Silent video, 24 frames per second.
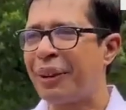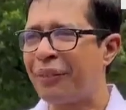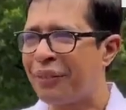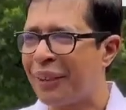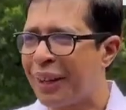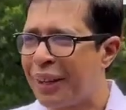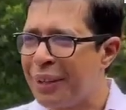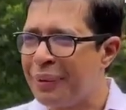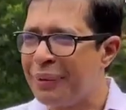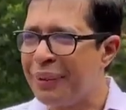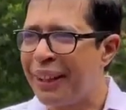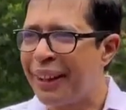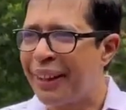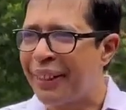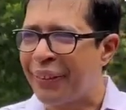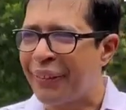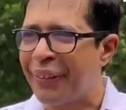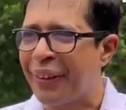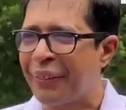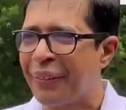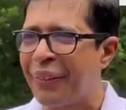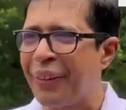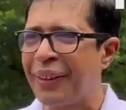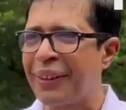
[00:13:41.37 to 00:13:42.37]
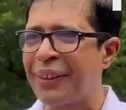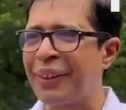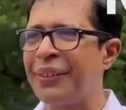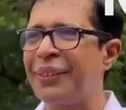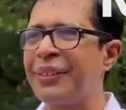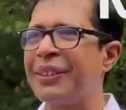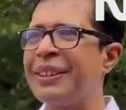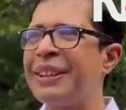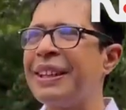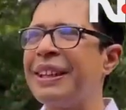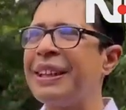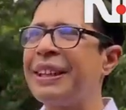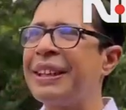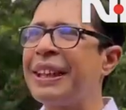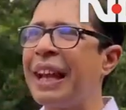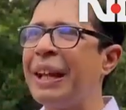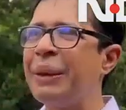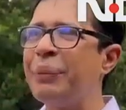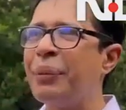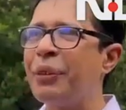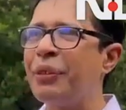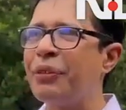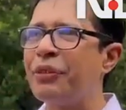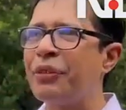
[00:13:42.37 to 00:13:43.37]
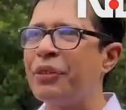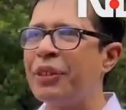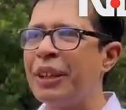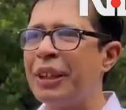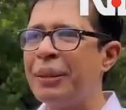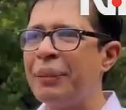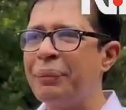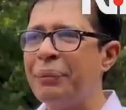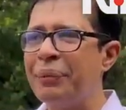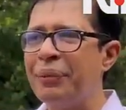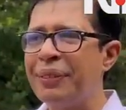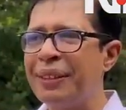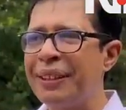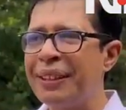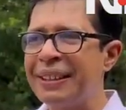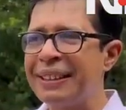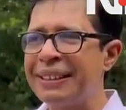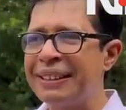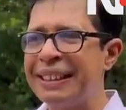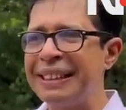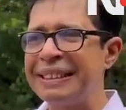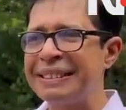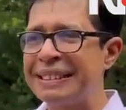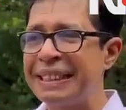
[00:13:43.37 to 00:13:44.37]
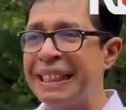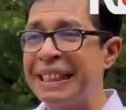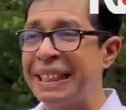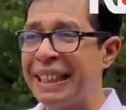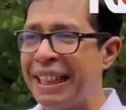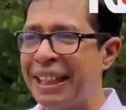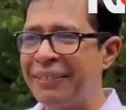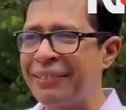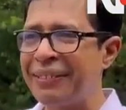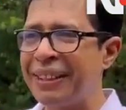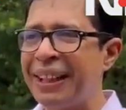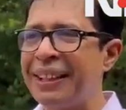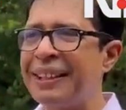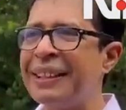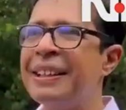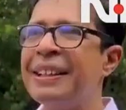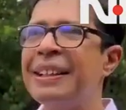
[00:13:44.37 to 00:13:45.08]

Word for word: of alumni who have gone out, the type of uh, uh, things that they have done,